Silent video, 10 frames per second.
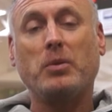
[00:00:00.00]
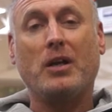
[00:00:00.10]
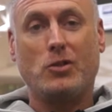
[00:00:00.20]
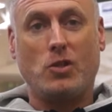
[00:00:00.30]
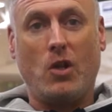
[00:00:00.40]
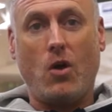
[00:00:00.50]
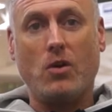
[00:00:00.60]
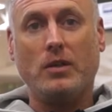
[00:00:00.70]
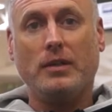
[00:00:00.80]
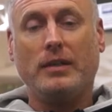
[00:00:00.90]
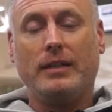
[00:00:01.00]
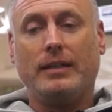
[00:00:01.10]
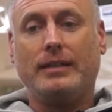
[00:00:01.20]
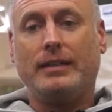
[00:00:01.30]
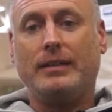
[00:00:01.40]
players along.
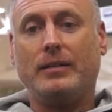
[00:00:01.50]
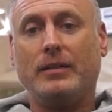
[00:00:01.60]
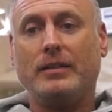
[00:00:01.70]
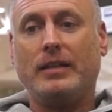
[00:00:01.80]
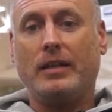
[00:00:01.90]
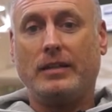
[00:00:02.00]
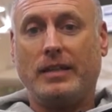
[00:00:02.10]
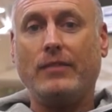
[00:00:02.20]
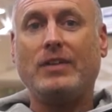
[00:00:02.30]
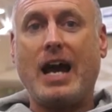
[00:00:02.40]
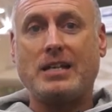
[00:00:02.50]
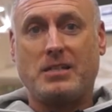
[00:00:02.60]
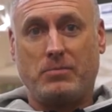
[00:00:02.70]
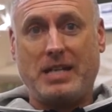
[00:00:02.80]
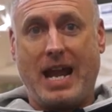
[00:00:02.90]
They've got
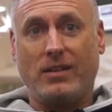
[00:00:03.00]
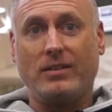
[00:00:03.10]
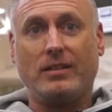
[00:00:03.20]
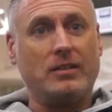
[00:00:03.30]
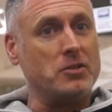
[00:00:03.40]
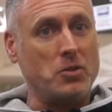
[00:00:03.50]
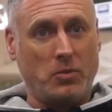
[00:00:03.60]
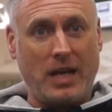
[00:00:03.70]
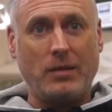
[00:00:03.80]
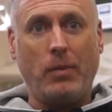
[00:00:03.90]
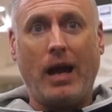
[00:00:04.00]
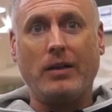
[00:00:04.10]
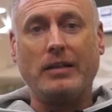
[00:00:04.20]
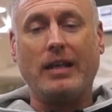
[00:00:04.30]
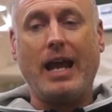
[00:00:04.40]
some talent, there's no doubt
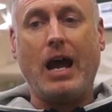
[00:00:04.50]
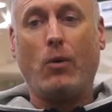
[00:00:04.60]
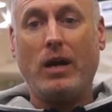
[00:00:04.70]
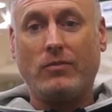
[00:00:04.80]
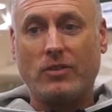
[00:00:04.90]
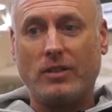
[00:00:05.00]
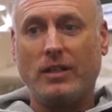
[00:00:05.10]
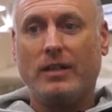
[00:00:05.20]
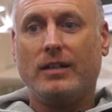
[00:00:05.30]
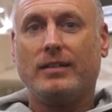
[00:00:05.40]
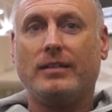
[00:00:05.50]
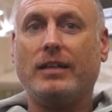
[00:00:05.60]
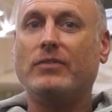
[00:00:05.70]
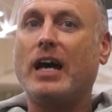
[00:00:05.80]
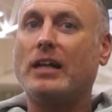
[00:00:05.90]
about it. However,
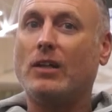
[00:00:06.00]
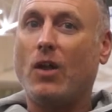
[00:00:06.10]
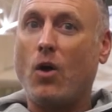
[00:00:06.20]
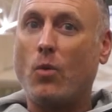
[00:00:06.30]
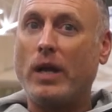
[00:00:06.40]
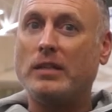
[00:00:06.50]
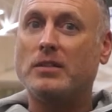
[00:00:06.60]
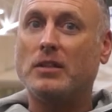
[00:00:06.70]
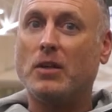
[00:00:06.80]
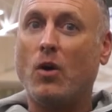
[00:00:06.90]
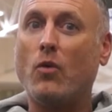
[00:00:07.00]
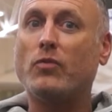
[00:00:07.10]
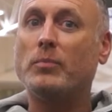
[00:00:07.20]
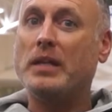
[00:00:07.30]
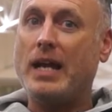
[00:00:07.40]
they've got a long ways to go
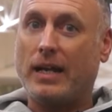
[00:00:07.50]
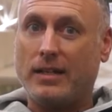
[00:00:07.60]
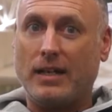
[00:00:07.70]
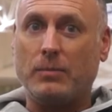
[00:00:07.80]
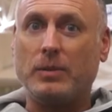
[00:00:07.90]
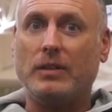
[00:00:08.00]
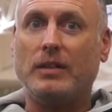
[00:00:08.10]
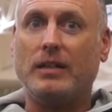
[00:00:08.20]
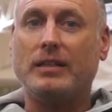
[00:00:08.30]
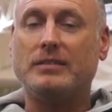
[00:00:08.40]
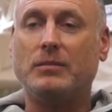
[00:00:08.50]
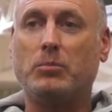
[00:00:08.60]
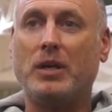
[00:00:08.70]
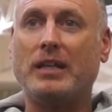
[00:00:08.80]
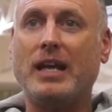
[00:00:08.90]
from the neck up to
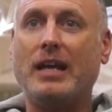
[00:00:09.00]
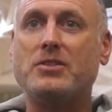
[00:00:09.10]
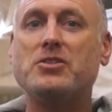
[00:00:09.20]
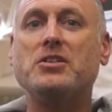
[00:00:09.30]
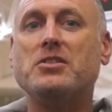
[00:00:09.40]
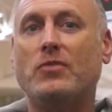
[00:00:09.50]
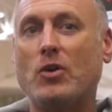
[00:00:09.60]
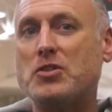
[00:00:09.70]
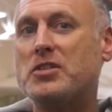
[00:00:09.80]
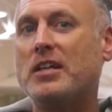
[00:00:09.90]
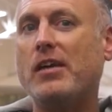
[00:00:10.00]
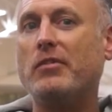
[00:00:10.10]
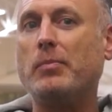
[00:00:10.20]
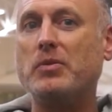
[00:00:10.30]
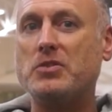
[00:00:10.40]
bring that sense of urgency
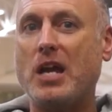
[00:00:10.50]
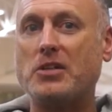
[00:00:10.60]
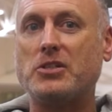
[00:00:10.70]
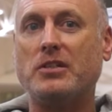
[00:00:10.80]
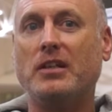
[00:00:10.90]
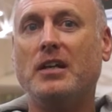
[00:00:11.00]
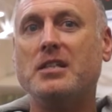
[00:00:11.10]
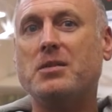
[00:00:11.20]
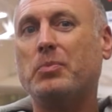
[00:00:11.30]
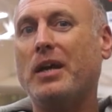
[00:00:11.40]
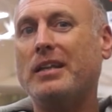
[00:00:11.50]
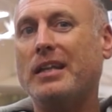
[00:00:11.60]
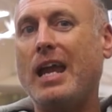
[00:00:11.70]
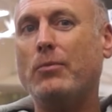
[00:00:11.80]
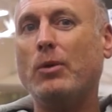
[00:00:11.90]
every possession to play
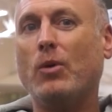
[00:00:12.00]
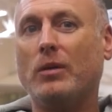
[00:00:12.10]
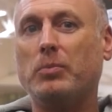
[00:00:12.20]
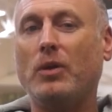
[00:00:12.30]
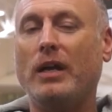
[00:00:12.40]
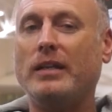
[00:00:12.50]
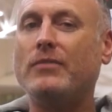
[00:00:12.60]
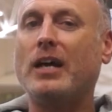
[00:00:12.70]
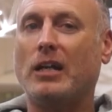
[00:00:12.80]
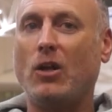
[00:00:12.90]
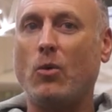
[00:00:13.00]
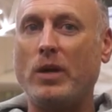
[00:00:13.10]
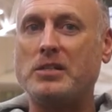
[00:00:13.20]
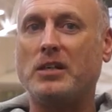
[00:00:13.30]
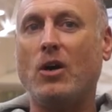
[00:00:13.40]
the game we want to play. They've got a long
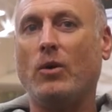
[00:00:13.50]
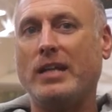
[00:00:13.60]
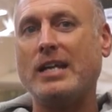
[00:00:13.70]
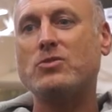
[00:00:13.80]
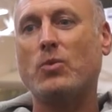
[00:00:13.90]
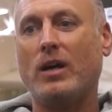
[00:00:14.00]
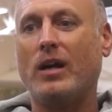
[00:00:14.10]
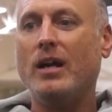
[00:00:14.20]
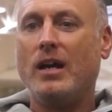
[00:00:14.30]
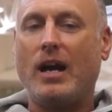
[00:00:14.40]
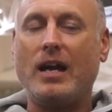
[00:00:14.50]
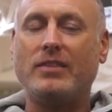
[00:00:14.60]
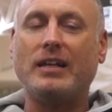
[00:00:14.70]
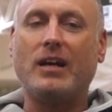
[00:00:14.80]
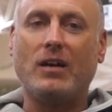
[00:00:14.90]
ways to go, and that's where I
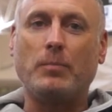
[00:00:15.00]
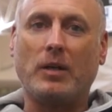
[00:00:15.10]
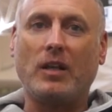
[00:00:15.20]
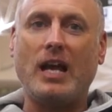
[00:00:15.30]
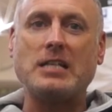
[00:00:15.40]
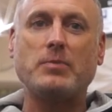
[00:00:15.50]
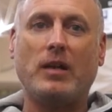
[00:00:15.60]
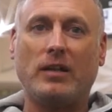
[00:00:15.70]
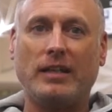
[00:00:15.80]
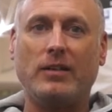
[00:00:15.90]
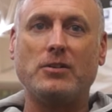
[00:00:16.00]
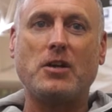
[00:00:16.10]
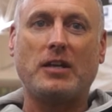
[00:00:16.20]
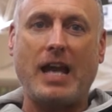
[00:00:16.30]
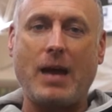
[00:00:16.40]
think our upperclassmen, our
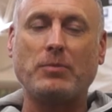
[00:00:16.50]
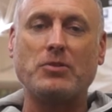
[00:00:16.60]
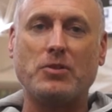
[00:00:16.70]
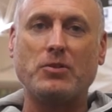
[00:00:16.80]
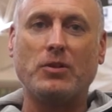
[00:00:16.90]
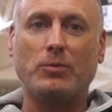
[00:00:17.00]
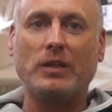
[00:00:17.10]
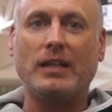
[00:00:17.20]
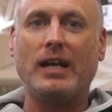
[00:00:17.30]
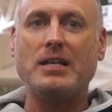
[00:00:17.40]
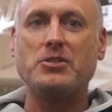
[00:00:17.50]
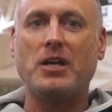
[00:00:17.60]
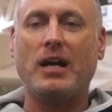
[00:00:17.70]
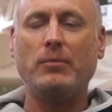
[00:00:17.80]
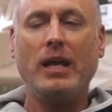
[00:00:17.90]
leaders, our captains are doing a really nice
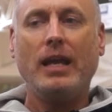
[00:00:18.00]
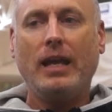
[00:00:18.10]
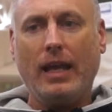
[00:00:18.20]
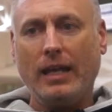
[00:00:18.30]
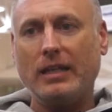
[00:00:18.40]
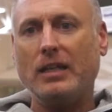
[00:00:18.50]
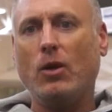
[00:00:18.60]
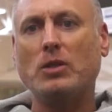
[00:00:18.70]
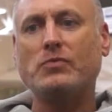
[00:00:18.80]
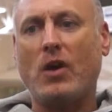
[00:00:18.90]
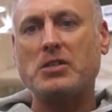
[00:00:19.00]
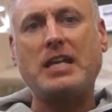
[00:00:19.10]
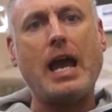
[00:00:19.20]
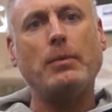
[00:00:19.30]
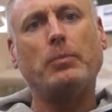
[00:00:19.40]
job. And, you know, as far
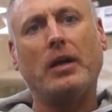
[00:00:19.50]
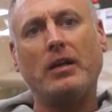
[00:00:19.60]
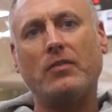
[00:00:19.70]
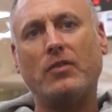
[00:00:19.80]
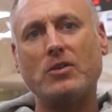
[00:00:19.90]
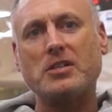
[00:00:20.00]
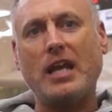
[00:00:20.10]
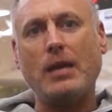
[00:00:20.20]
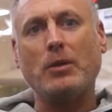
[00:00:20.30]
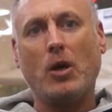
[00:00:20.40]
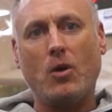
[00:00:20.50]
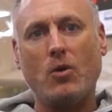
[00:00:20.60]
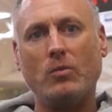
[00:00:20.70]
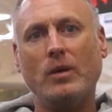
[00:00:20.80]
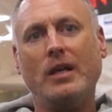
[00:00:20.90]
as Gabby playing her first game at
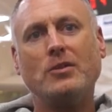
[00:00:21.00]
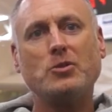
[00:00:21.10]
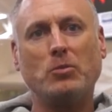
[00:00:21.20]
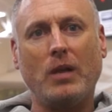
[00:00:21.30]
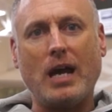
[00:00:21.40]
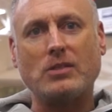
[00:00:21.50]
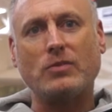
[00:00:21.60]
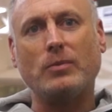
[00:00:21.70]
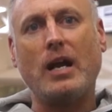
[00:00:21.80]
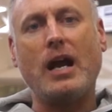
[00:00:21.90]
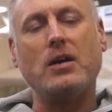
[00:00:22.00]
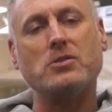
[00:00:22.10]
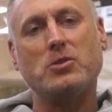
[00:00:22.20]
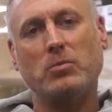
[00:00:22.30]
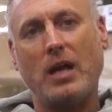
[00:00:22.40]
home, two blocks from her
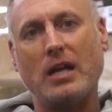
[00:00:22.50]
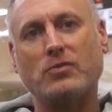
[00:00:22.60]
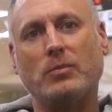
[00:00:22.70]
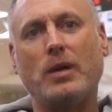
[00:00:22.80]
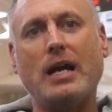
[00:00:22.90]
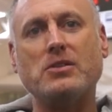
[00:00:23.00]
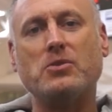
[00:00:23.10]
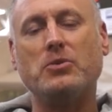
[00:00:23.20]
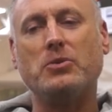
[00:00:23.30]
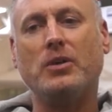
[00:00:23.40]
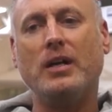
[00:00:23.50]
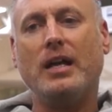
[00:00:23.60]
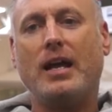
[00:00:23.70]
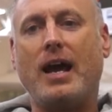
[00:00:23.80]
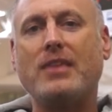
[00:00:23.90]
house, two blocks from high school,
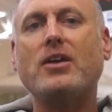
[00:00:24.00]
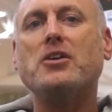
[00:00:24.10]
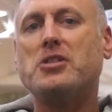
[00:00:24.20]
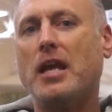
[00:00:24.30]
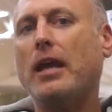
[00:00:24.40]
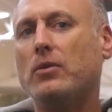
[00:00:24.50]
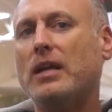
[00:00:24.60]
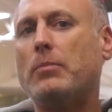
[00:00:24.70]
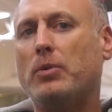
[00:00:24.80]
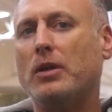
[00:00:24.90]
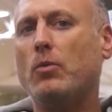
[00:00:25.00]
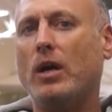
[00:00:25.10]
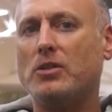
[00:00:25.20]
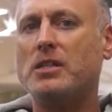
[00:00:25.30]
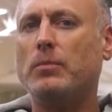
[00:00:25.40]
I thought she handled that pretty
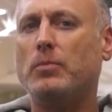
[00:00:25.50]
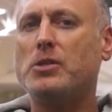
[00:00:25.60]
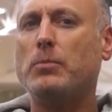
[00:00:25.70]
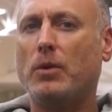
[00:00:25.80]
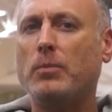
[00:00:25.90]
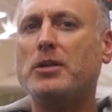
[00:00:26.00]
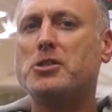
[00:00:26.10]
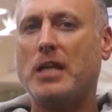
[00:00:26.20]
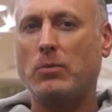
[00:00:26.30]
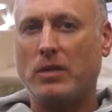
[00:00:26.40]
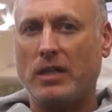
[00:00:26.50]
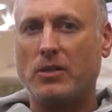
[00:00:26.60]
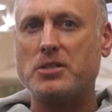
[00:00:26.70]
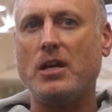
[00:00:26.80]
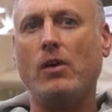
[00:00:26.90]
well. She pretty much stayed within
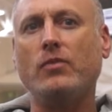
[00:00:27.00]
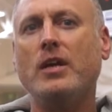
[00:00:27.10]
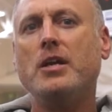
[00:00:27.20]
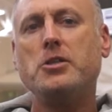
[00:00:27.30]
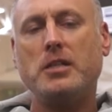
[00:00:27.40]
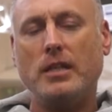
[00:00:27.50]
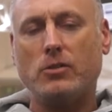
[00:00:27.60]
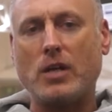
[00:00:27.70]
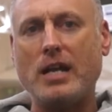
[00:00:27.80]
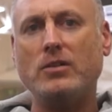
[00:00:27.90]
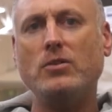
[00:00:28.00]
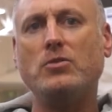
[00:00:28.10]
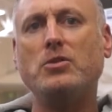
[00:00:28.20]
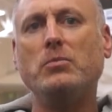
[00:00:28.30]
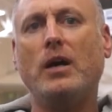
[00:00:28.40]
herself. She didn't try to do
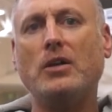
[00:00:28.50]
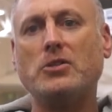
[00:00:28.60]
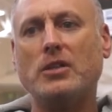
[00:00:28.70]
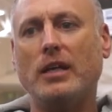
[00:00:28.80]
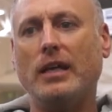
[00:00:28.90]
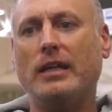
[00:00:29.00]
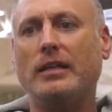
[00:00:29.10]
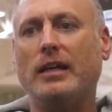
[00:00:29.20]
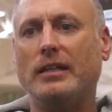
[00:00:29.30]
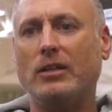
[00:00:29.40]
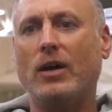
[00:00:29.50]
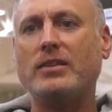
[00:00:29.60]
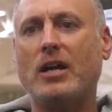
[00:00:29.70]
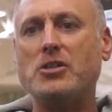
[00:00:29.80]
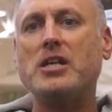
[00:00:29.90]
too much. And, you know,
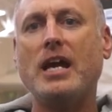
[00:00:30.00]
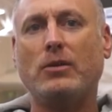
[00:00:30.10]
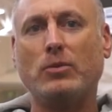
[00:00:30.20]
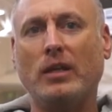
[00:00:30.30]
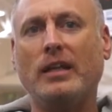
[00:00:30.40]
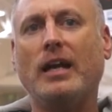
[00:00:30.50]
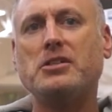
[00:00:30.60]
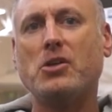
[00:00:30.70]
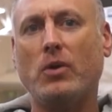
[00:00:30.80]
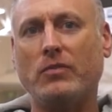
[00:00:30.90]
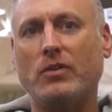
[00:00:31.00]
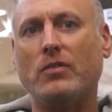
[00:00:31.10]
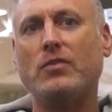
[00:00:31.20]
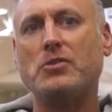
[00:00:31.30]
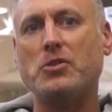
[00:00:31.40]
I thought she had a really nice showing for
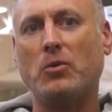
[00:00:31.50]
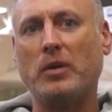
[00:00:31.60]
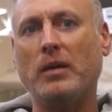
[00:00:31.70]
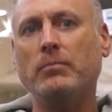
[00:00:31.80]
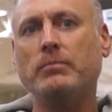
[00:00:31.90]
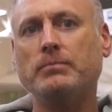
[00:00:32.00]
her first home game.